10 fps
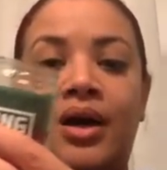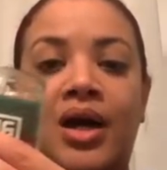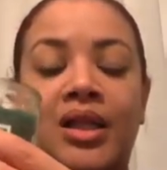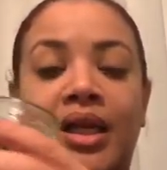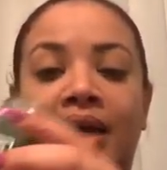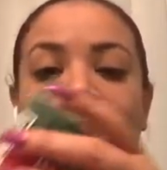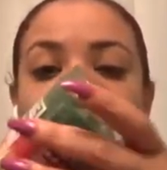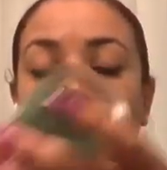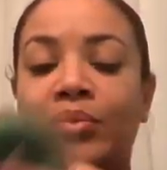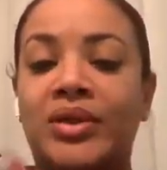all the love, all
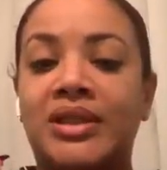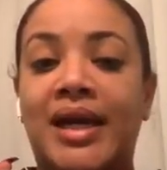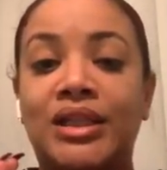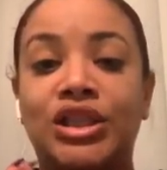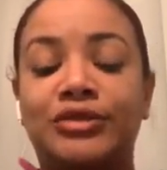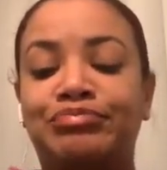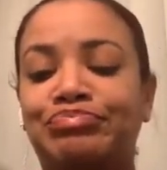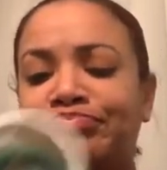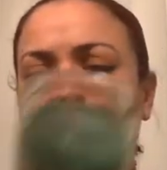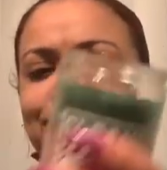the protection.
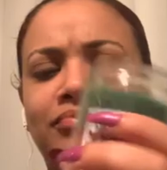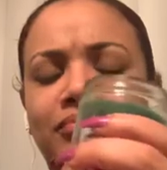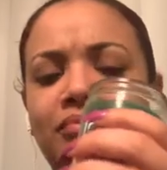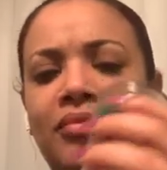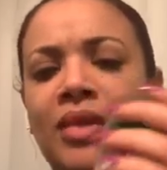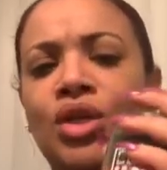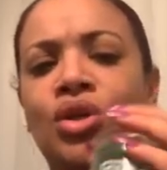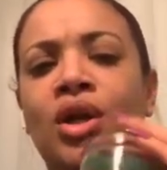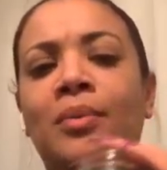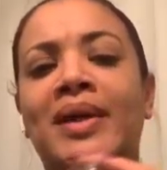You
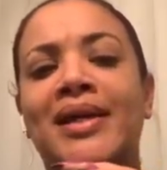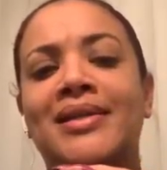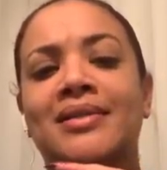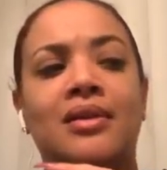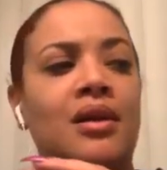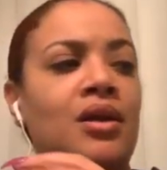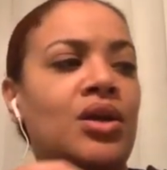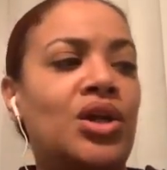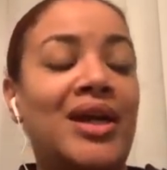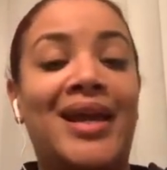know, because
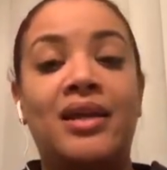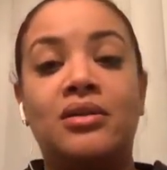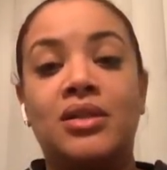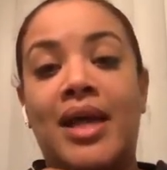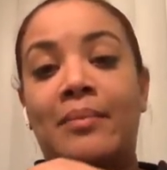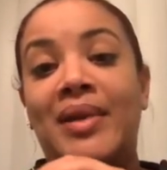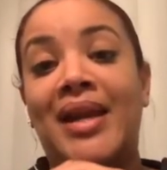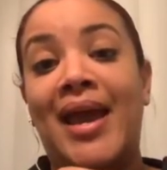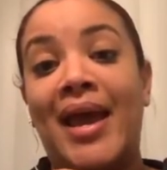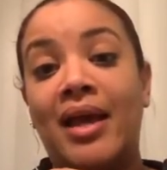your candles have been
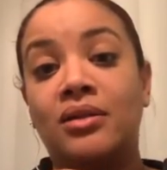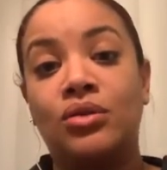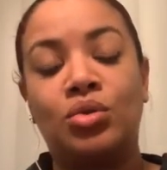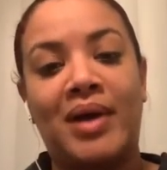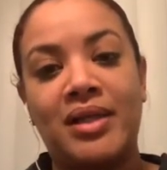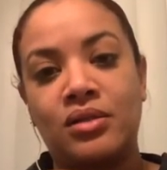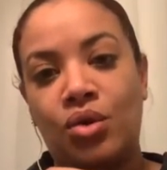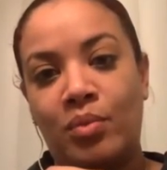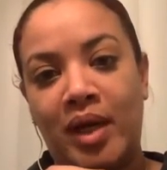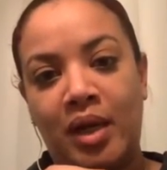handled by
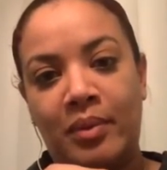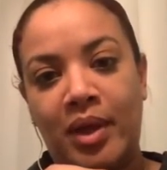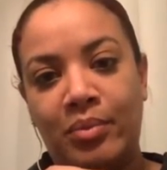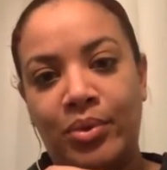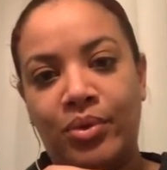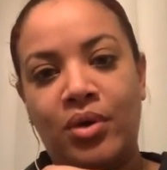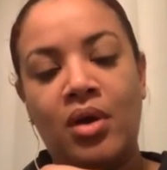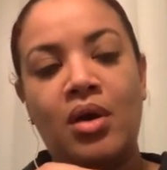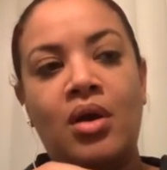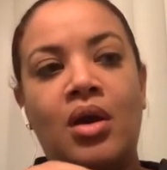so many people
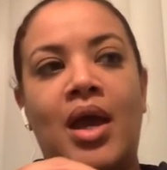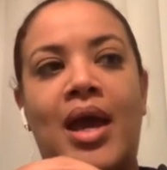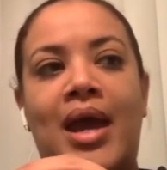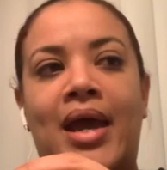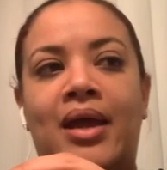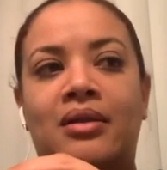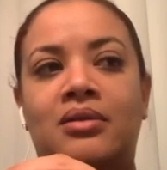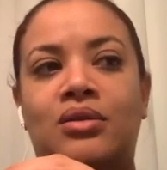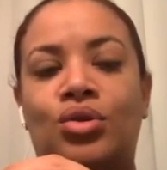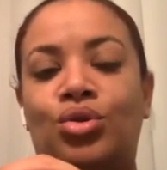at
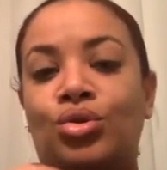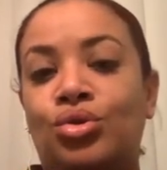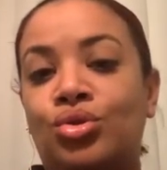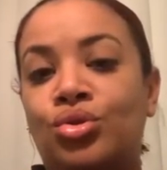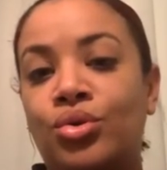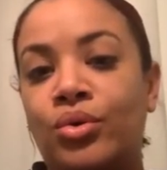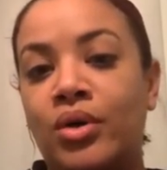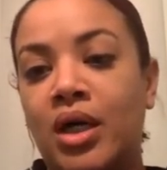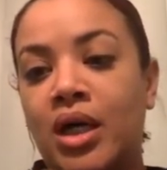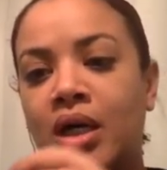the, the
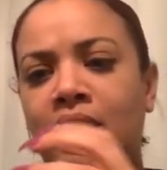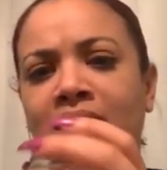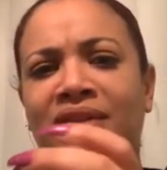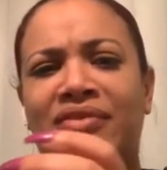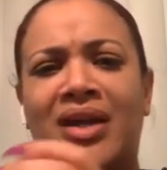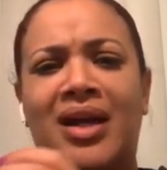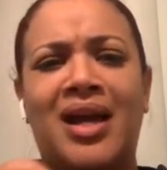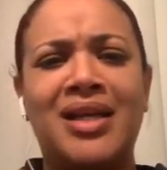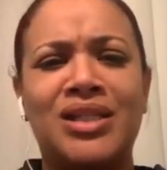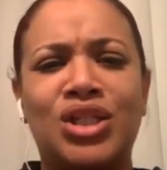store, different
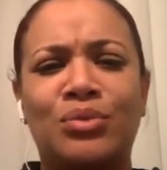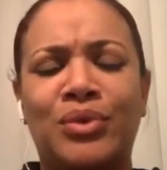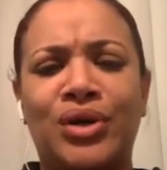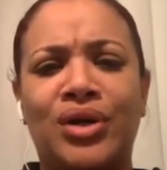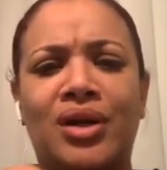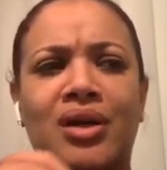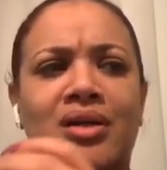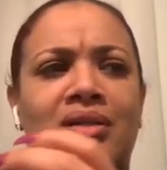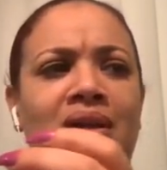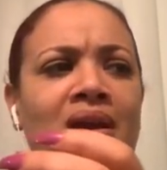
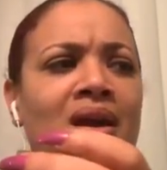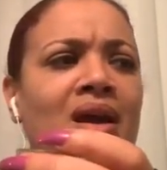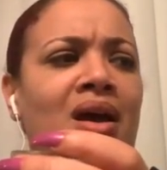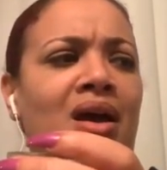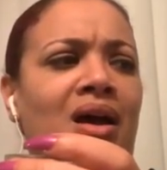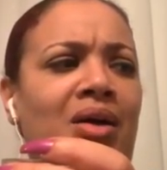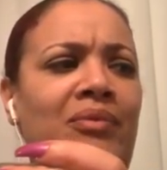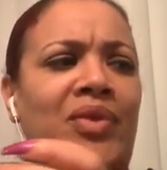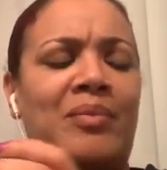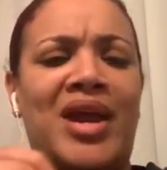customers, um,
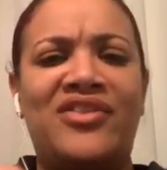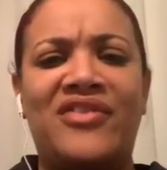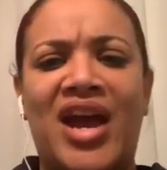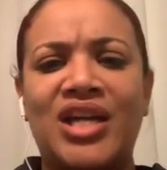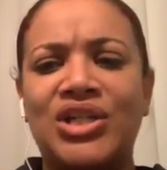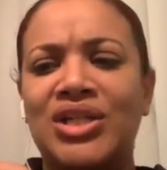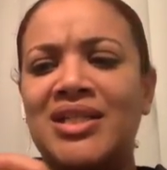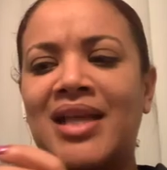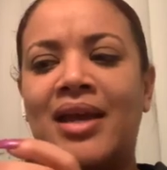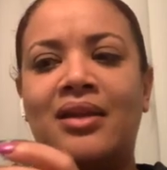the manufacturers.
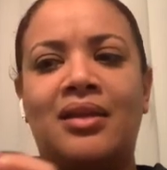Like,